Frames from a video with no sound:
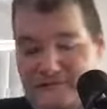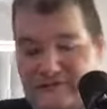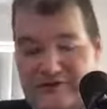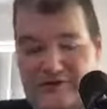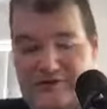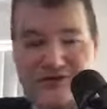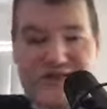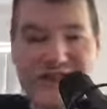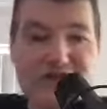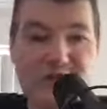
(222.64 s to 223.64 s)
And not so
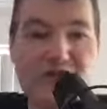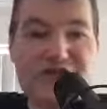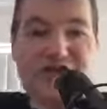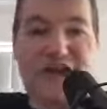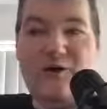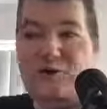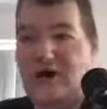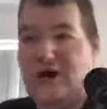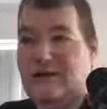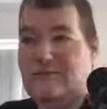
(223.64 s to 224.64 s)
technical. So,
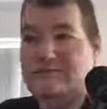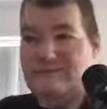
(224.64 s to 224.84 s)
um,